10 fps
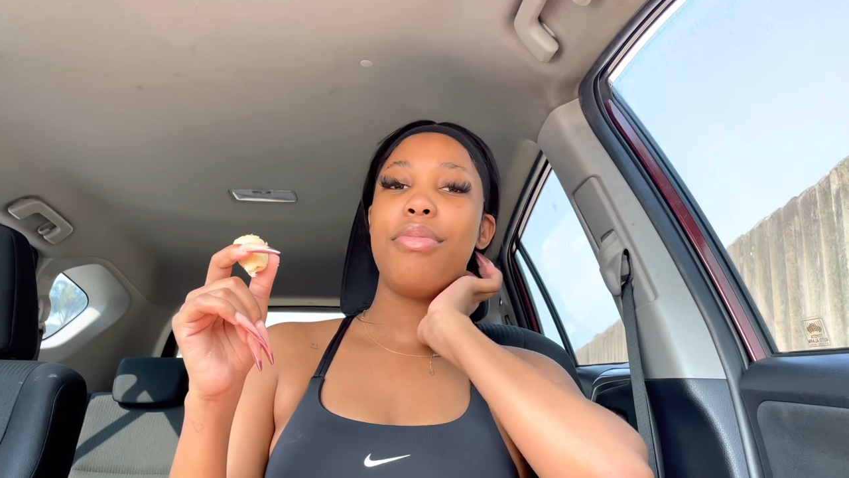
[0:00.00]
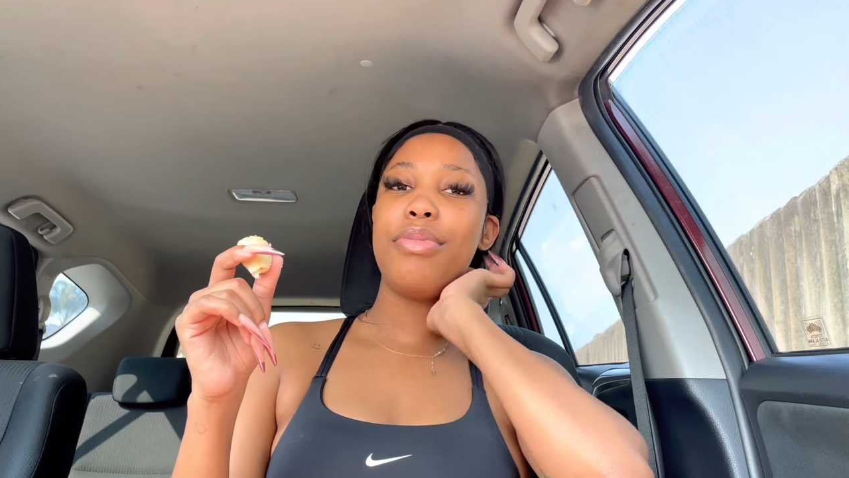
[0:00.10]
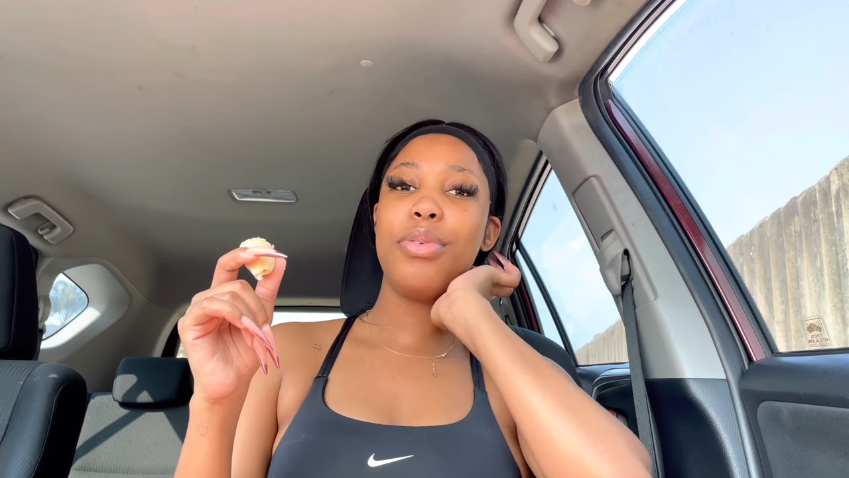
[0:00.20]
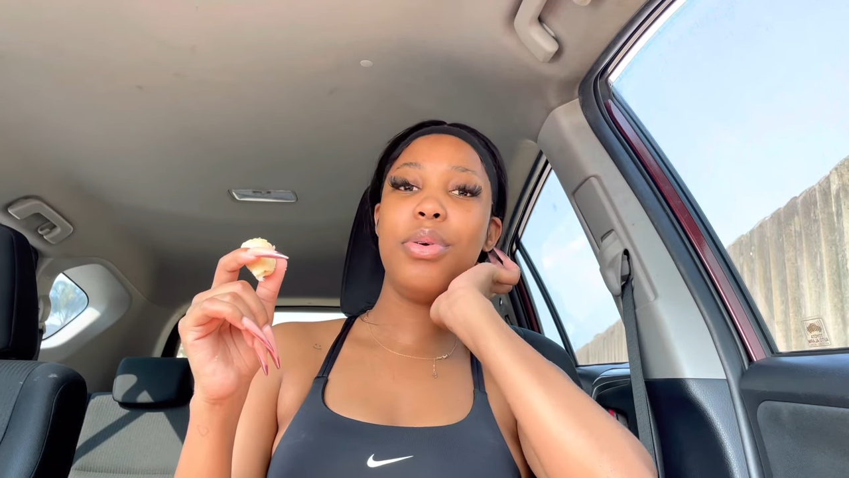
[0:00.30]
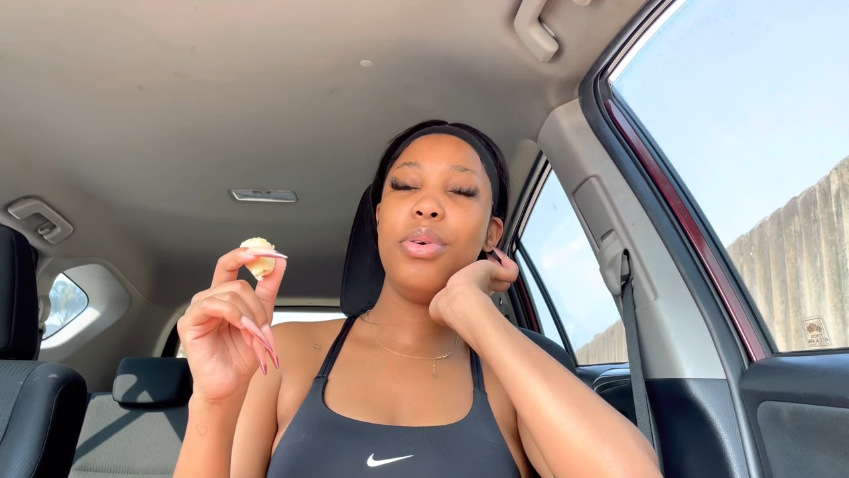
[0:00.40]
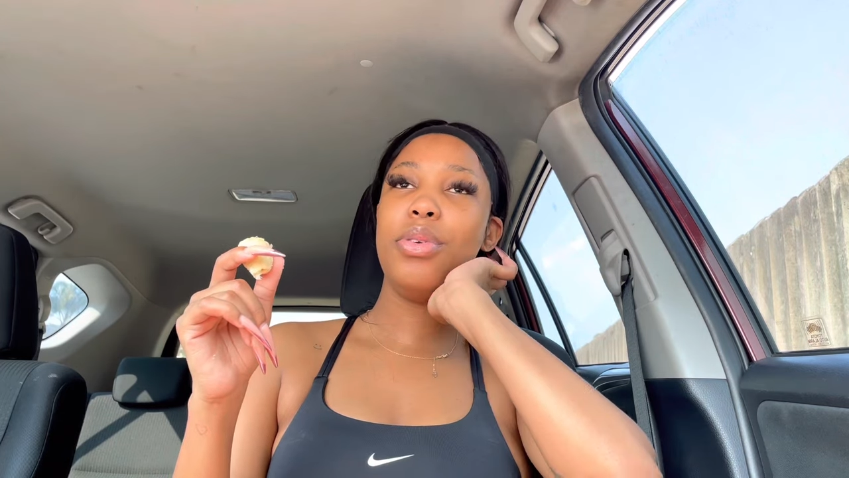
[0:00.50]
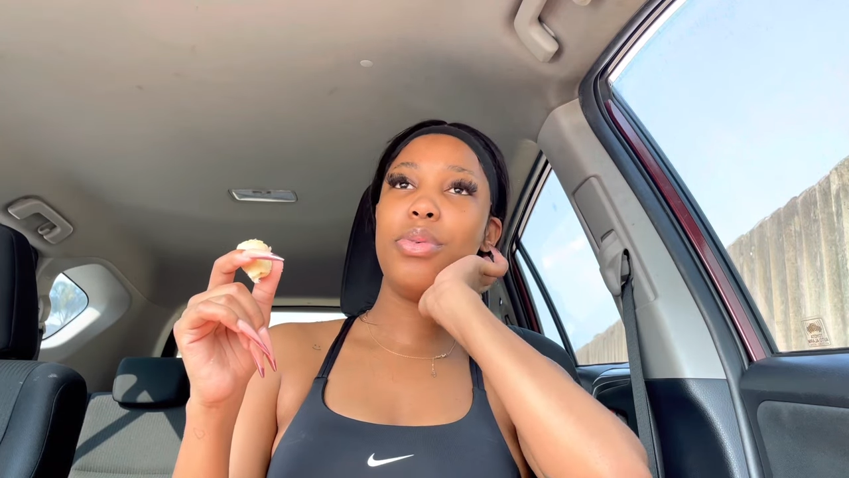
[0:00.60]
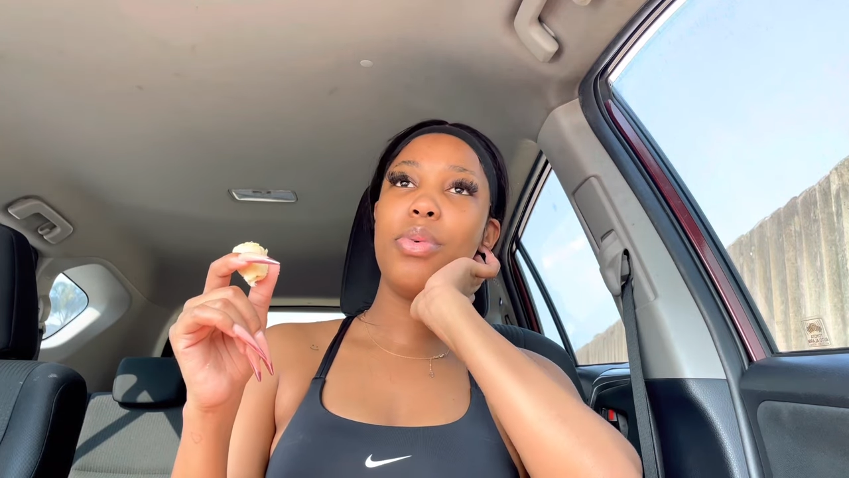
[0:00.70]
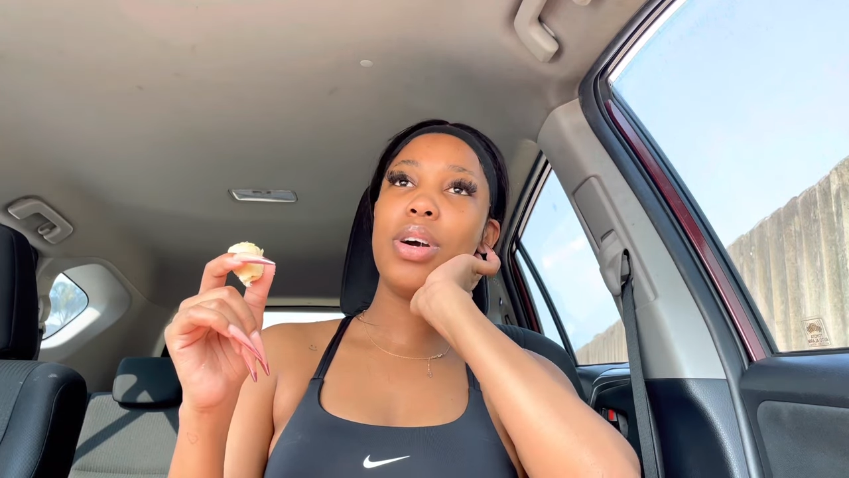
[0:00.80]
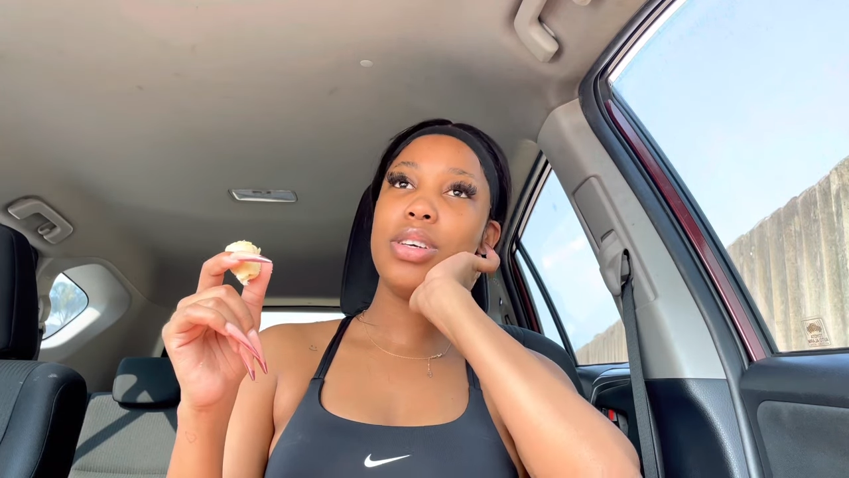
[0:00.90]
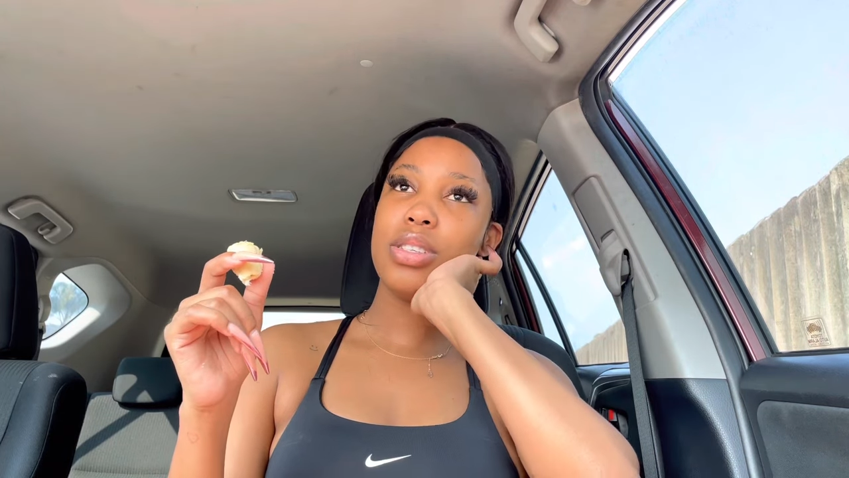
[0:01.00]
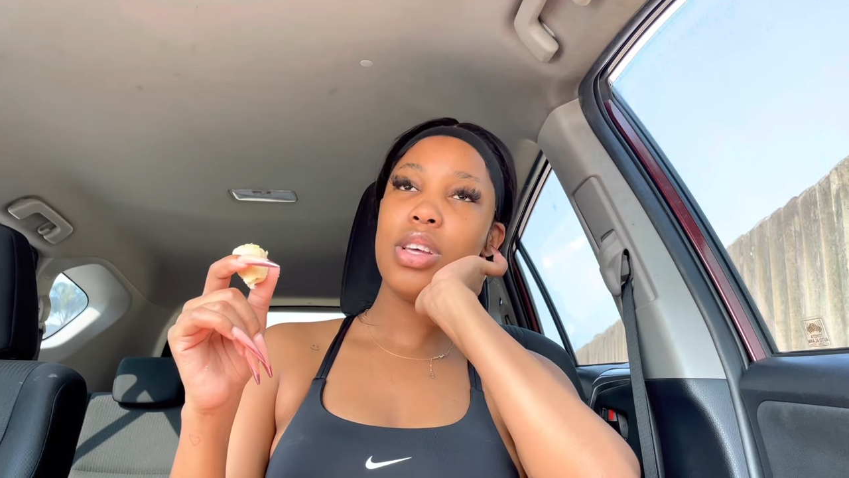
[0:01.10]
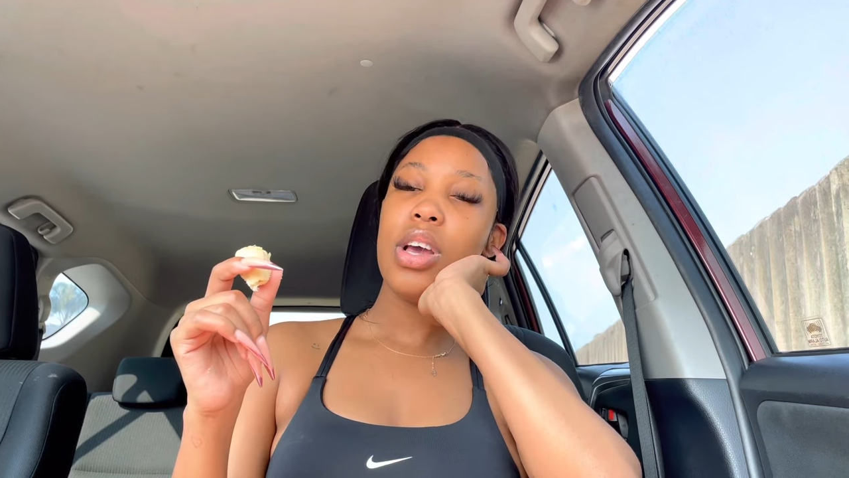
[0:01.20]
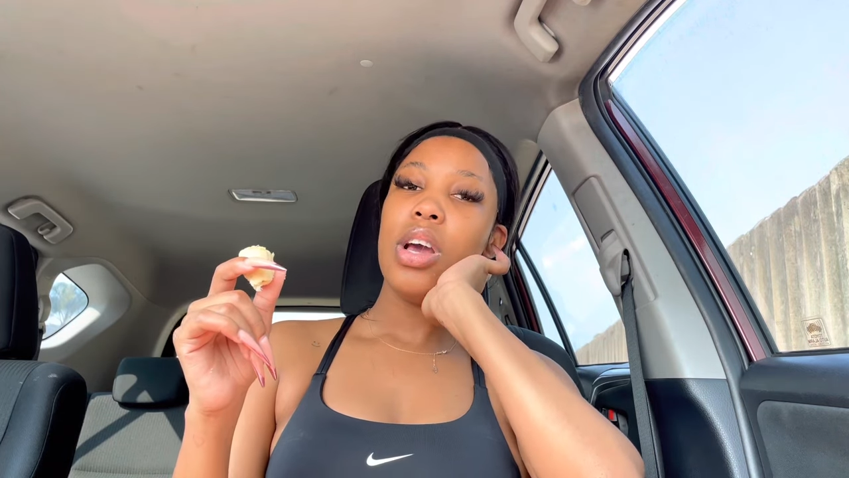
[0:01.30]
Food was,